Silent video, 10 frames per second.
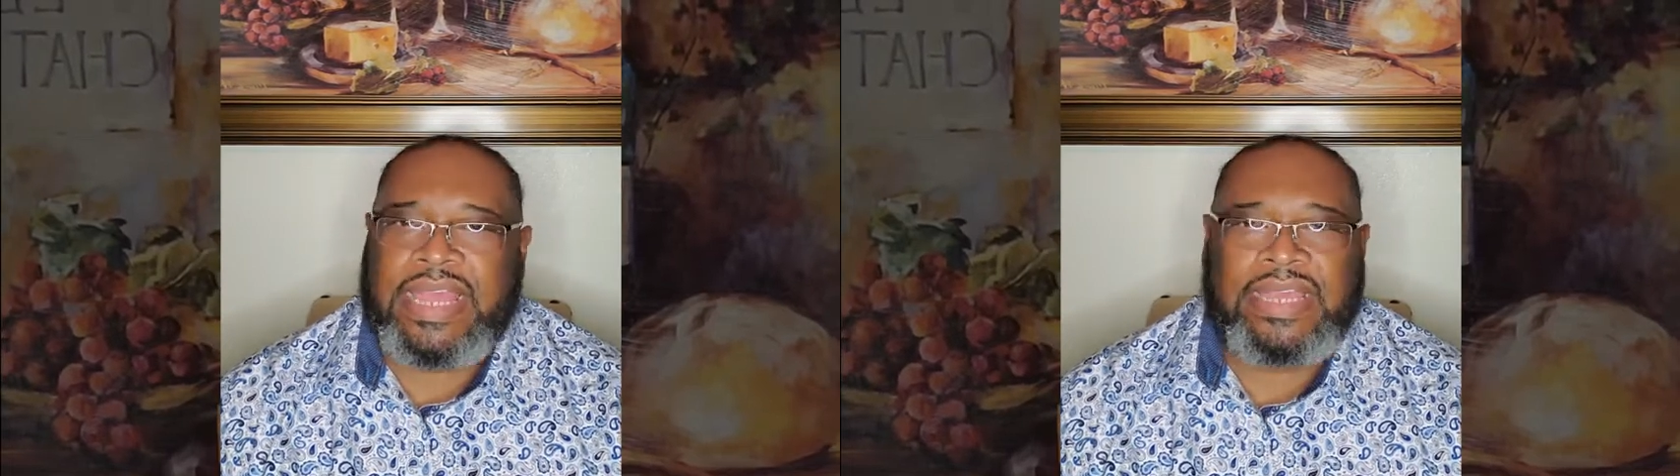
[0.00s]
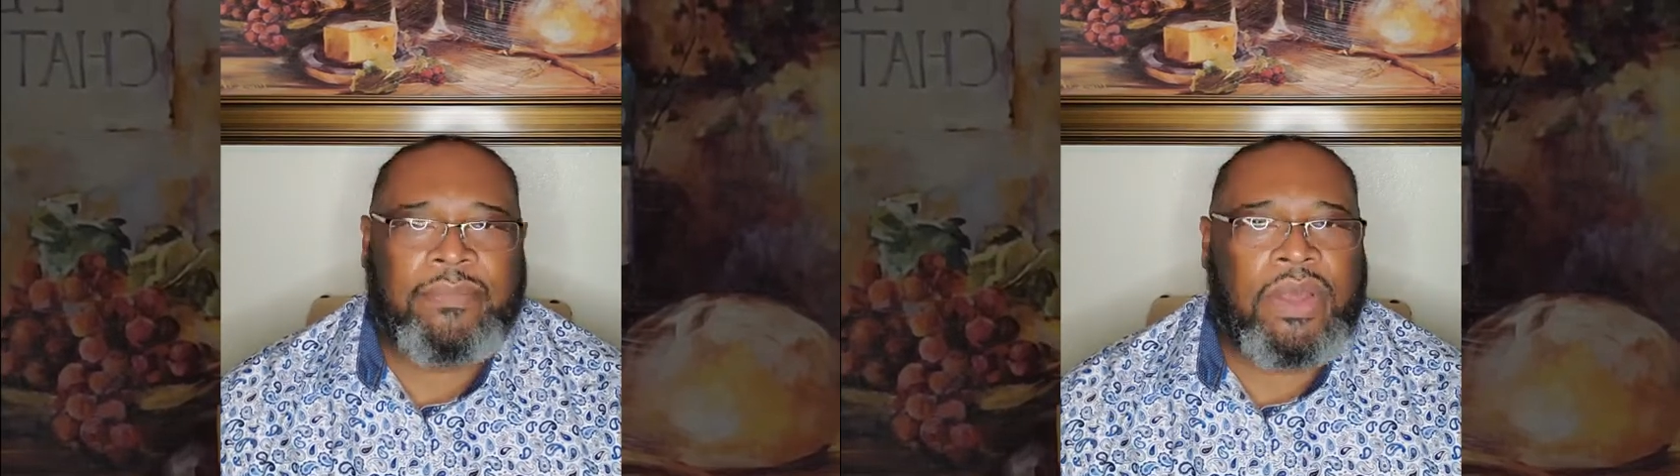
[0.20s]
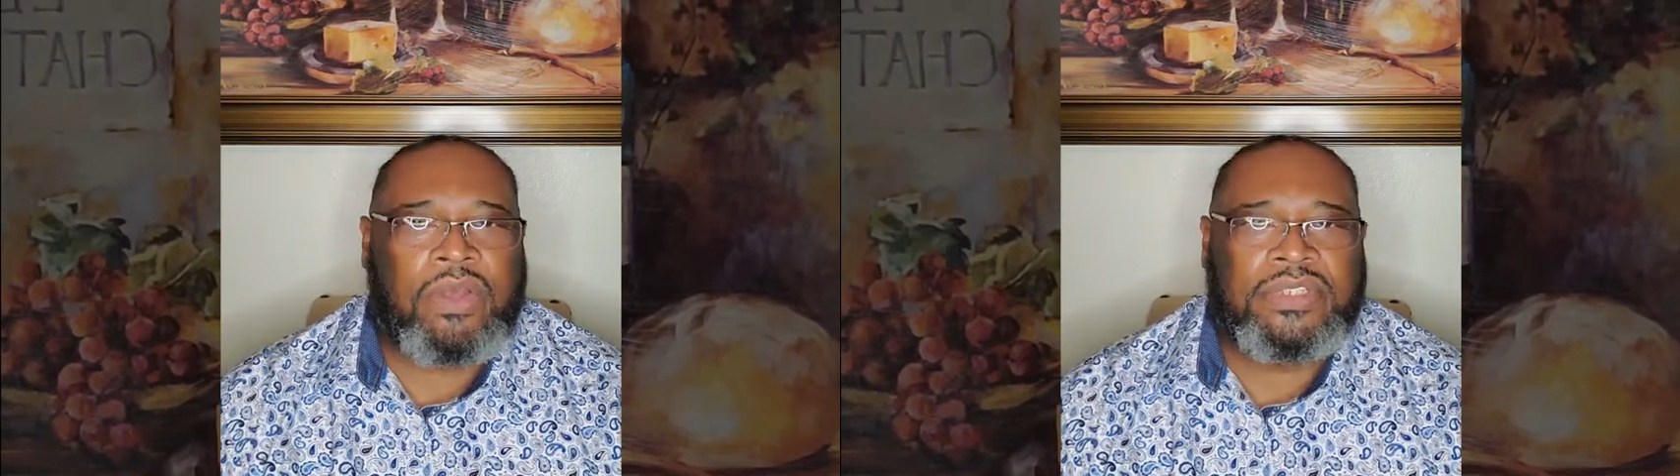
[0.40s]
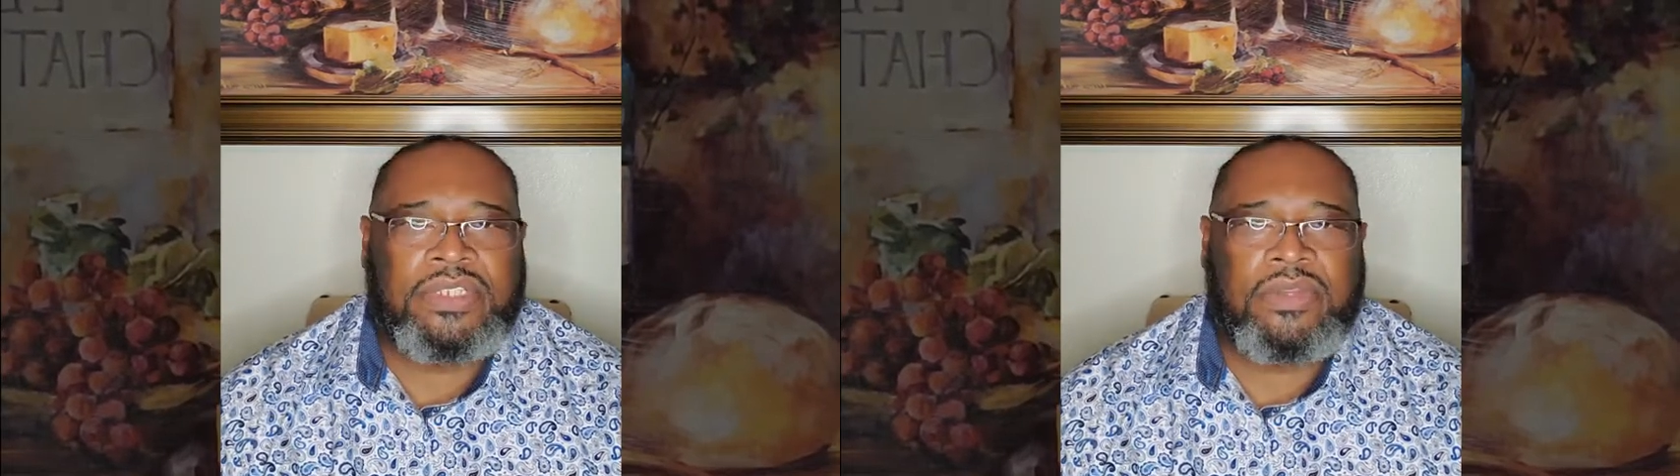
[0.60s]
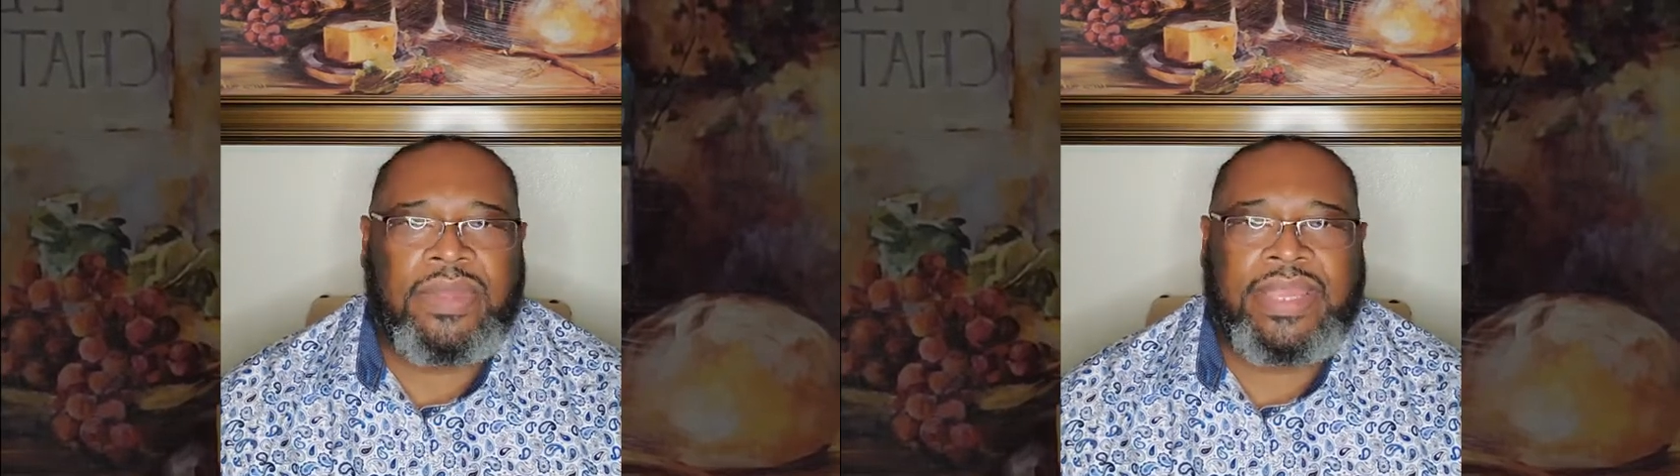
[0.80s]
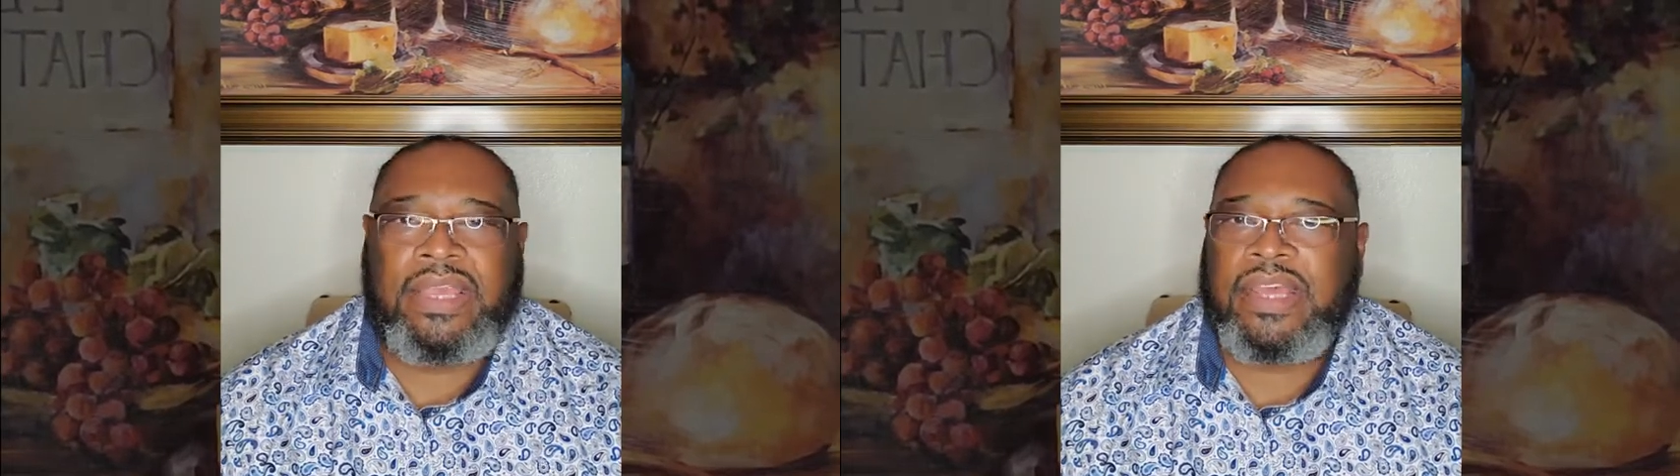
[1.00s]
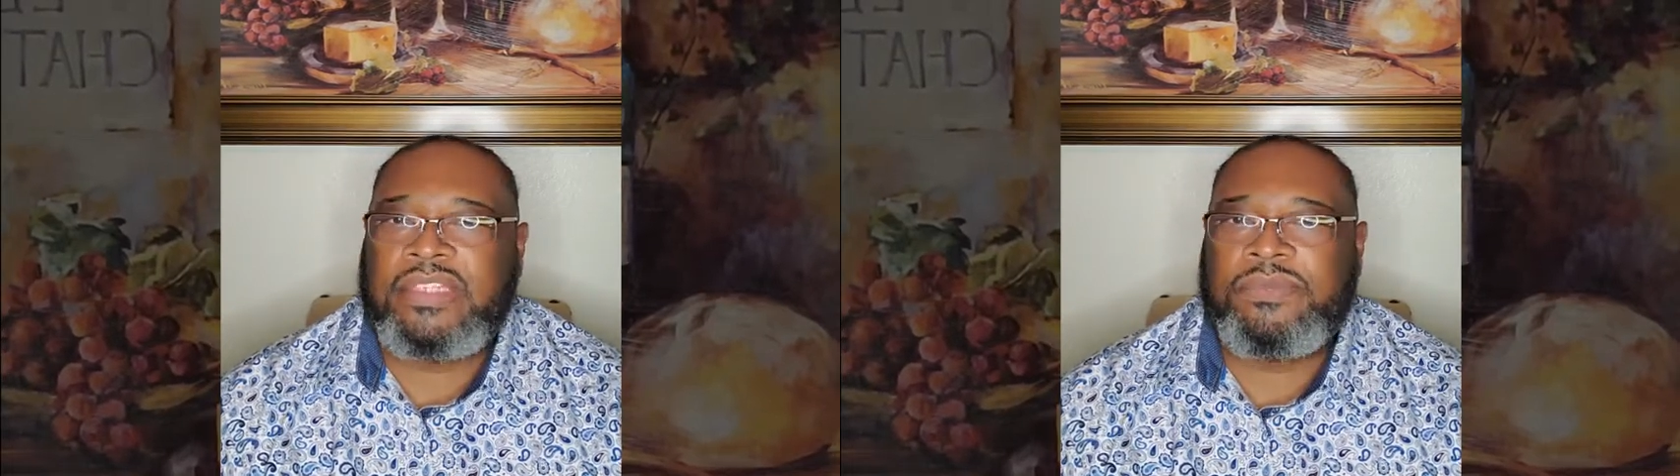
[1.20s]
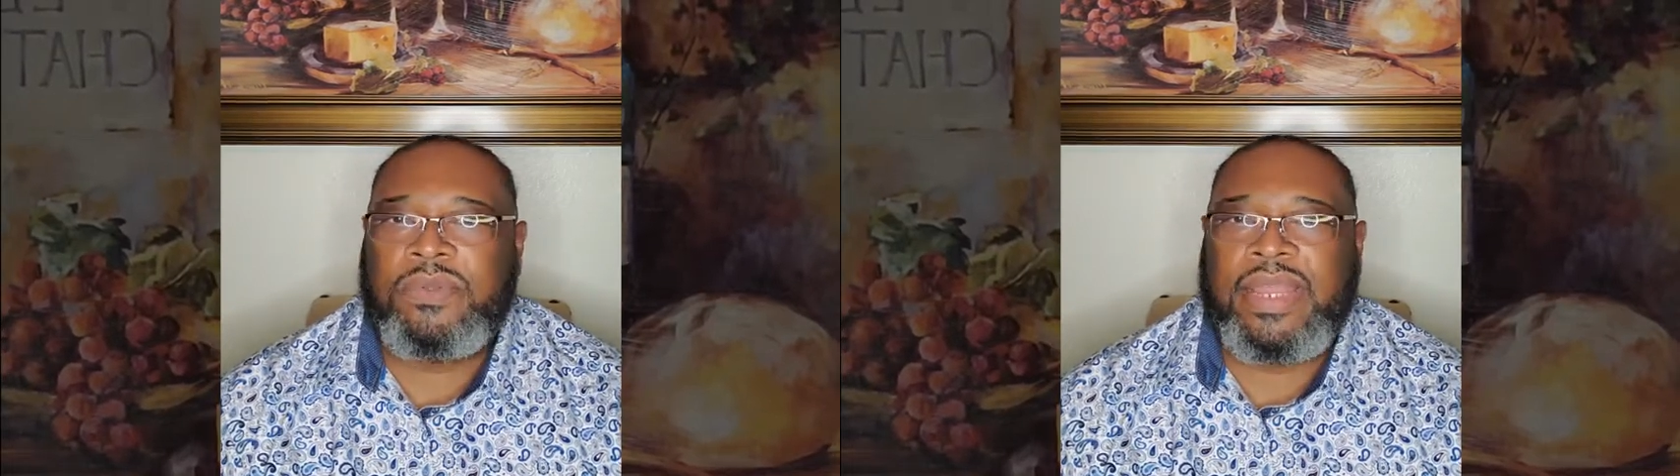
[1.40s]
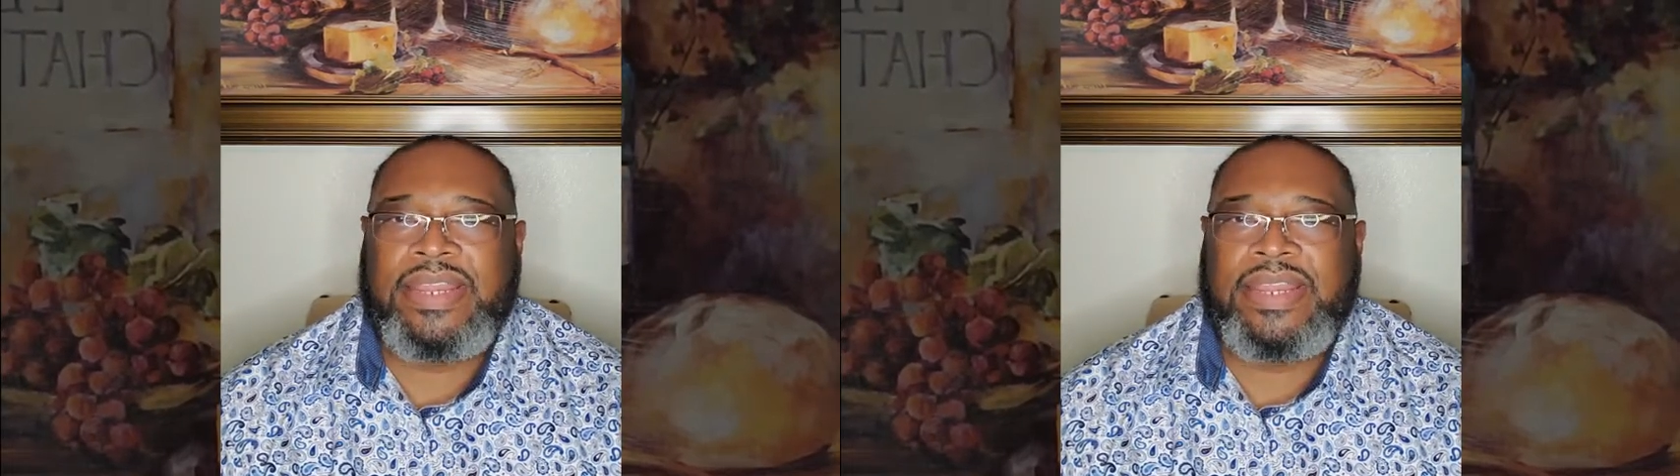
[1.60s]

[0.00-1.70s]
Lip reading: I am also a gospel